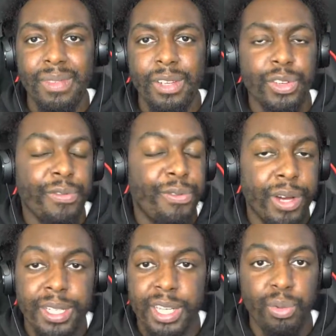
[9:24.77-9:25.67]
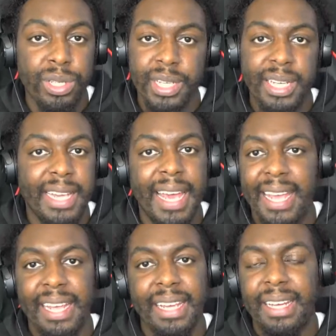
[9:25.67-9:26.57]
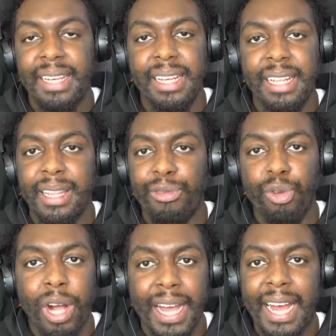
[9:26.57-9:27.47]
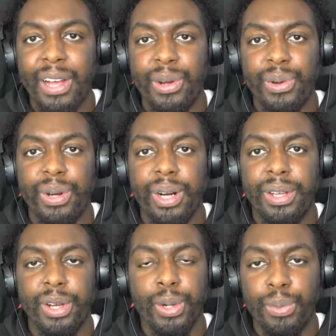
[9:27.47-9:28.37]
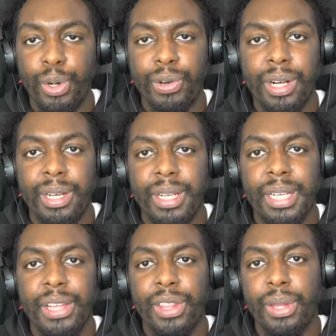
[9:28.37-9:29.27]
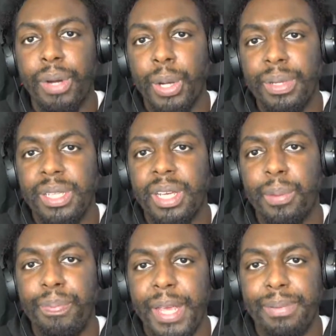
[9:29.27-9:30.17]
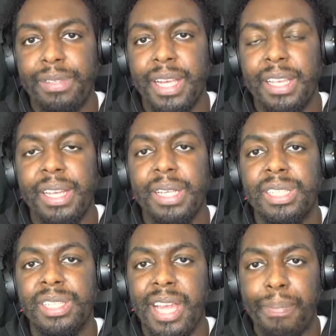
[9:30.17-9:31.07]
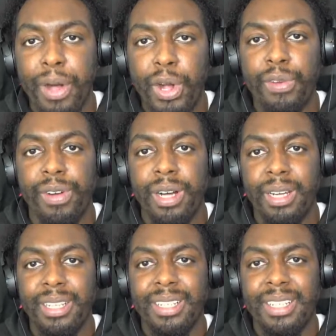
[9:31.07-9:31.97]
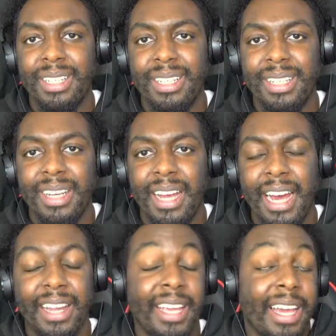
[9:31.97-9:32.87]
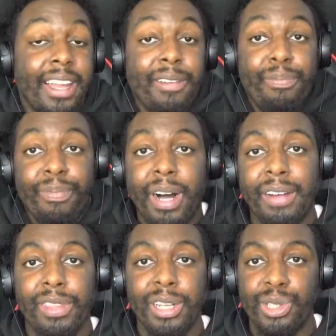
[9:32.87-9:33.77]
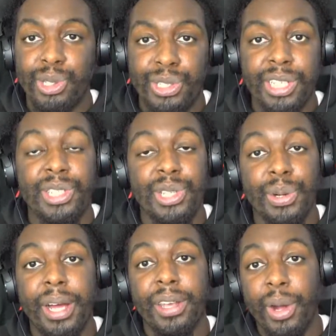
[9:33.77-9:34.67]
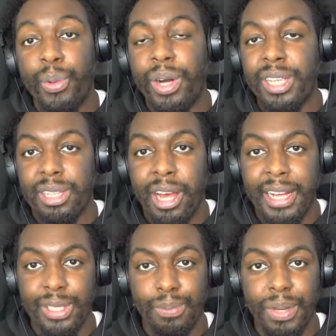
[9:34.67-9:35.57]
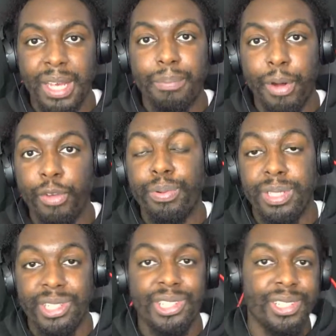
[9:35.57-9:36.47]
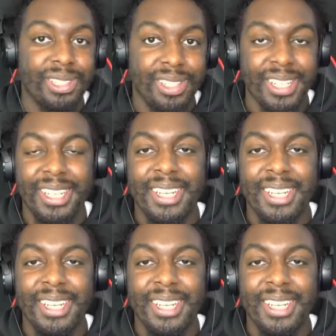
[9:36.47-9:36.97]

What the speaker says: Because at first he wasn't getting the right angle on the Kimura. The moment Khabib said, step over, and again, I've done jiu-jitsu. I know what it's like to be in both positions.